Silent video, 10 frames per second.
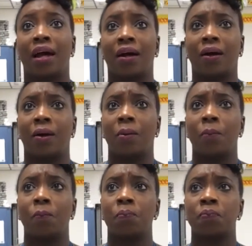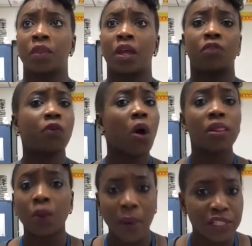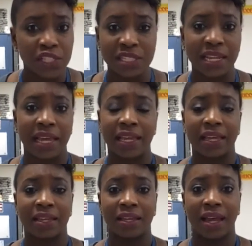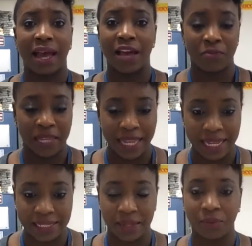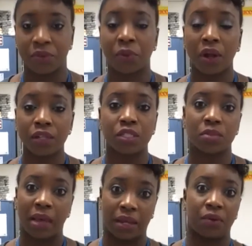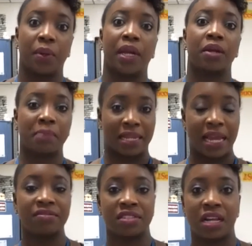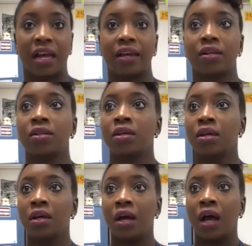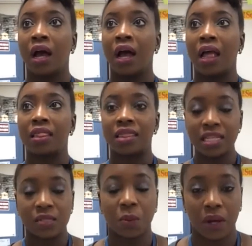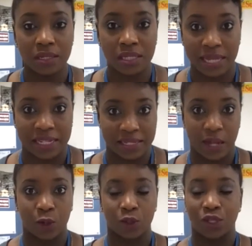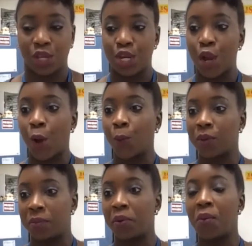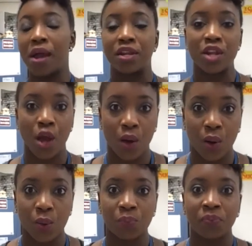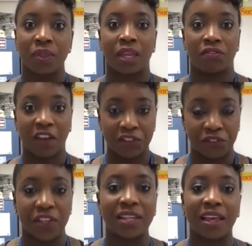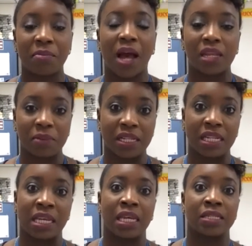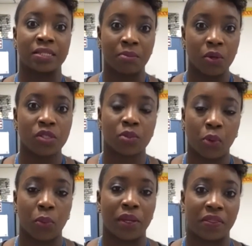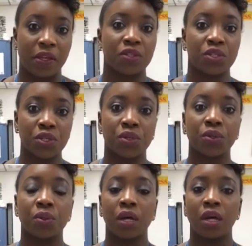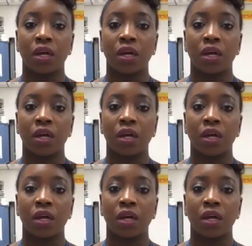Um, of all the questions that I have been getting with regards to my career and my lifestyle, this one stands out. You know, people want to know if I feel like bodybuilding is the most appropriate thing to do